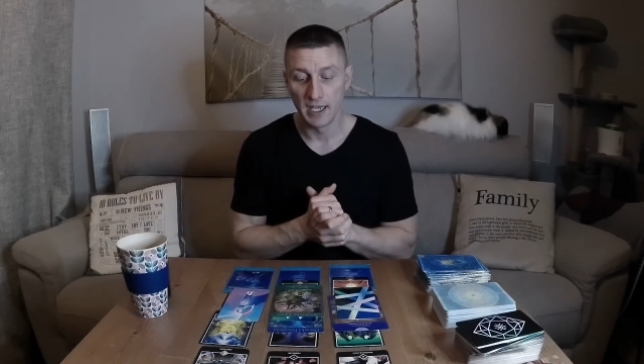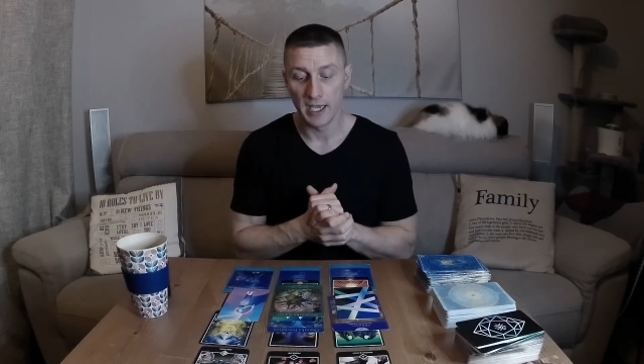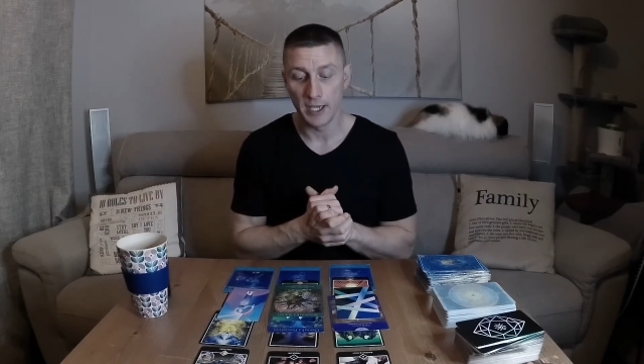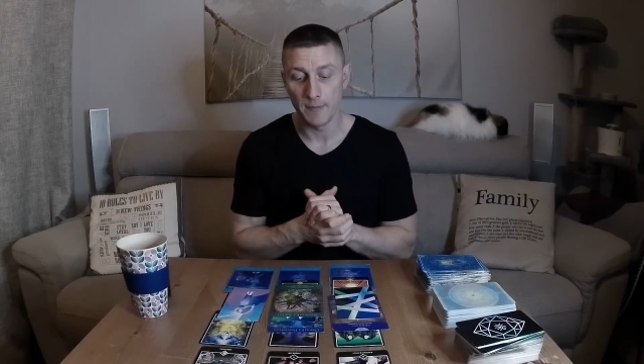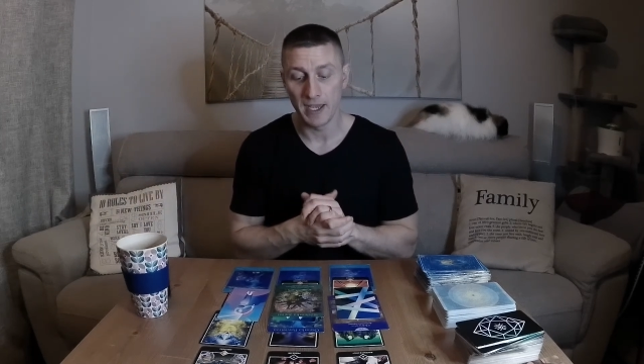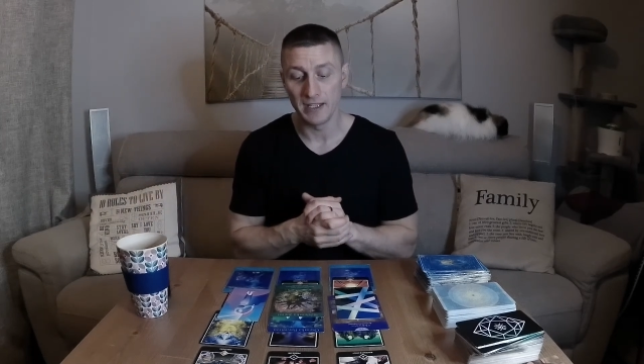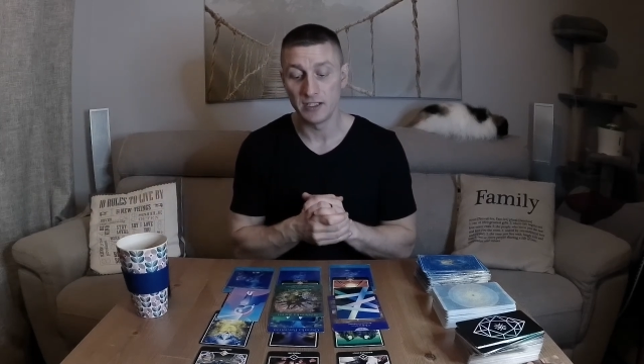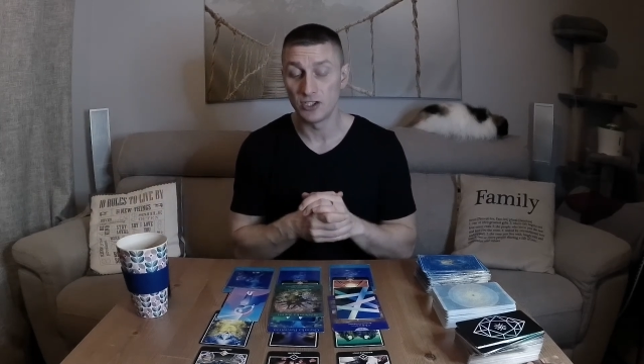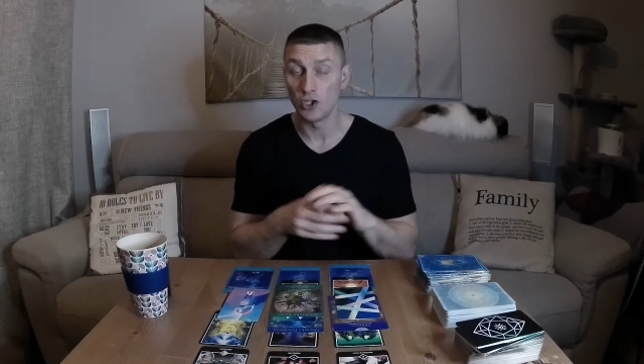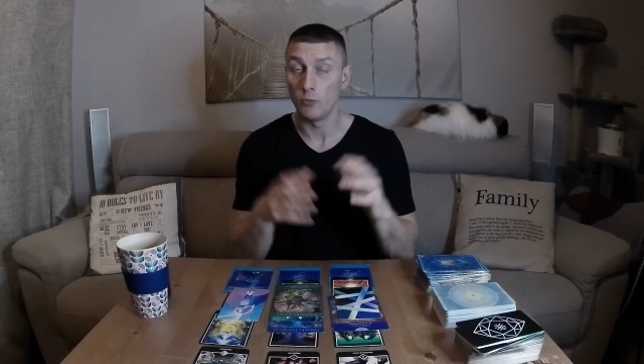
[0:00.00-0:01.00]
and
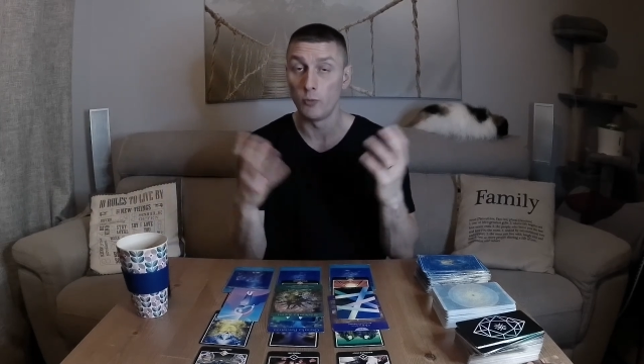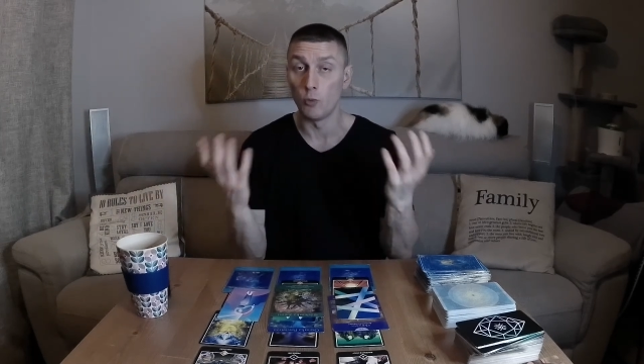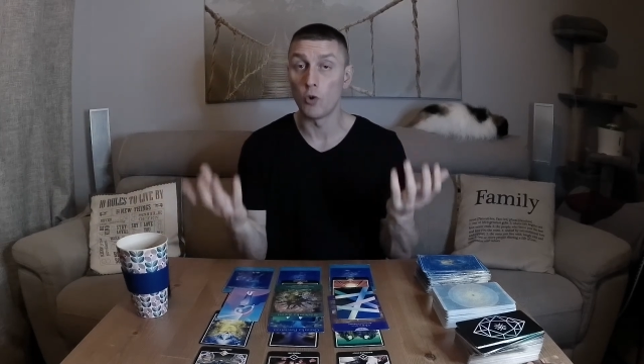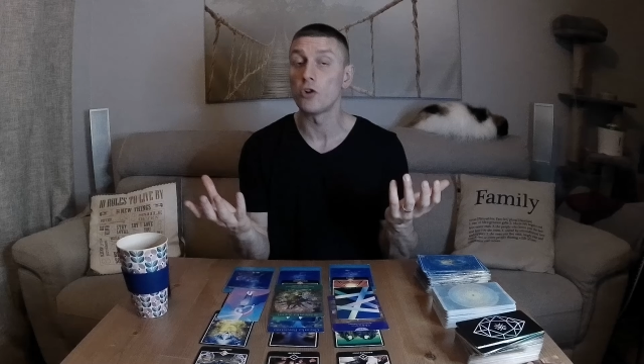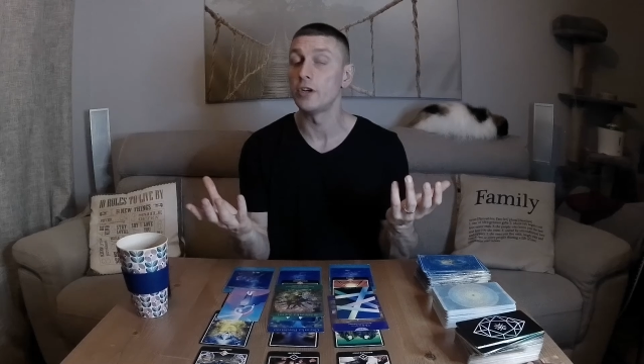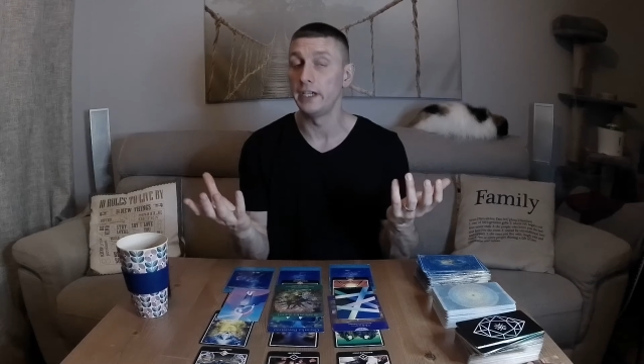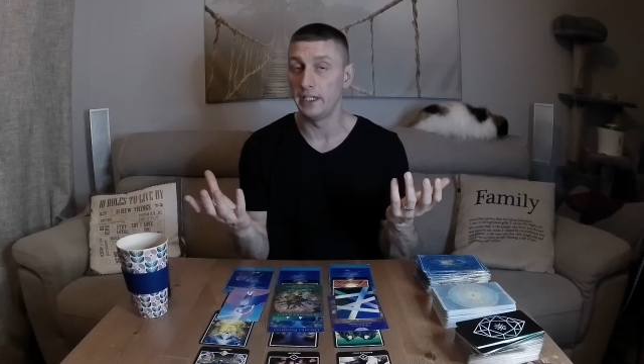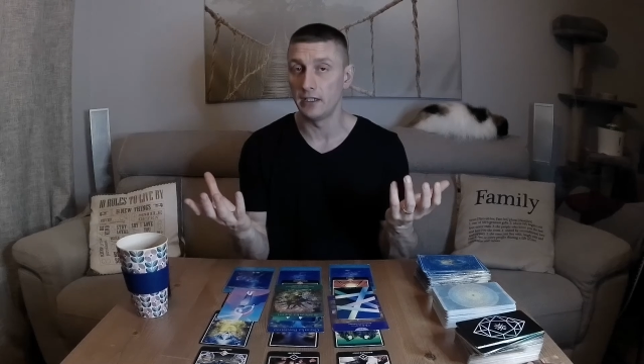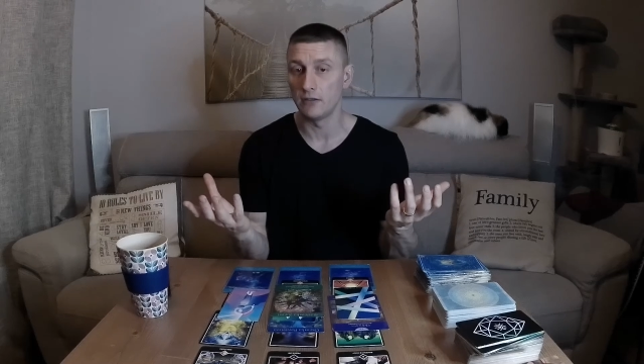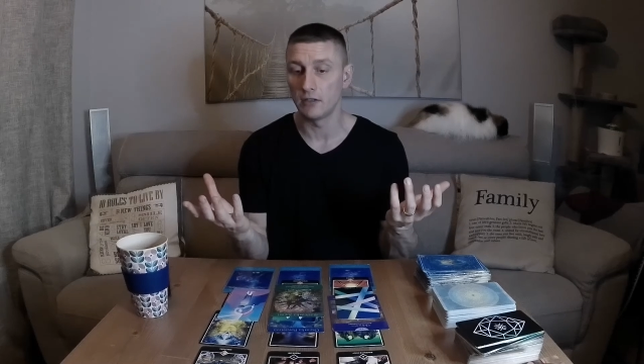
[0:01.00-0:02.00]
stop
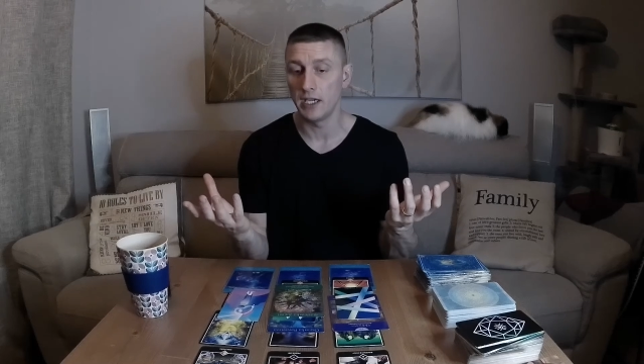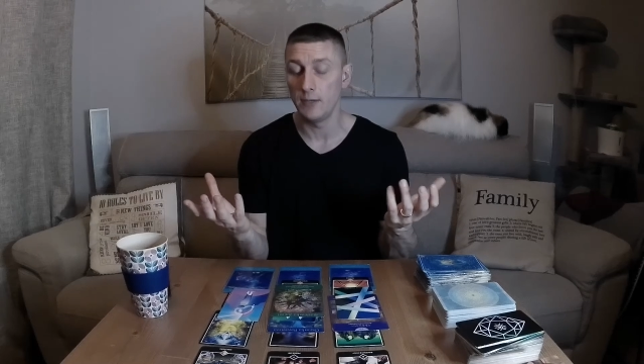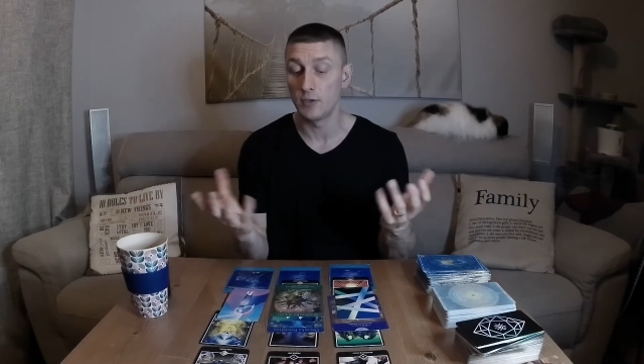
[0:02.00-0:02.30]
worrying, okay?